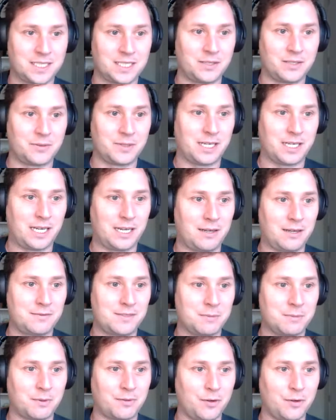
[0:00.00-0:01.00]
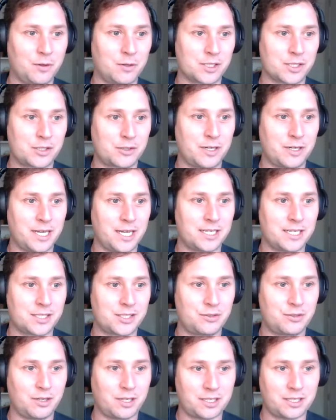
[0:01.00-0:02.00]
what I've done before, is create a
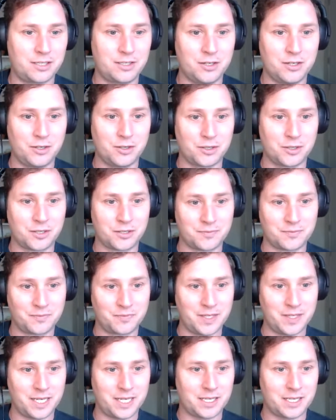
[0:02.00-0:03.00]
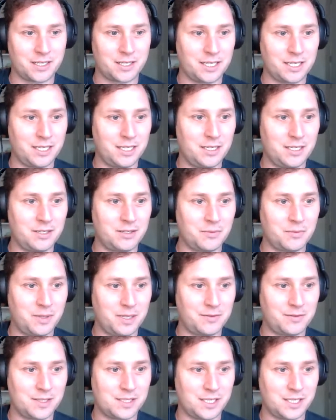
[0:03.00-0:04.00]
struct node, and in one
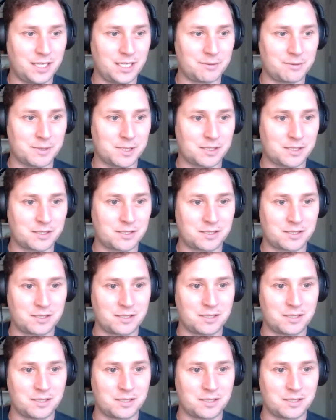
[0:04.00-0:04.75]
of these arguments,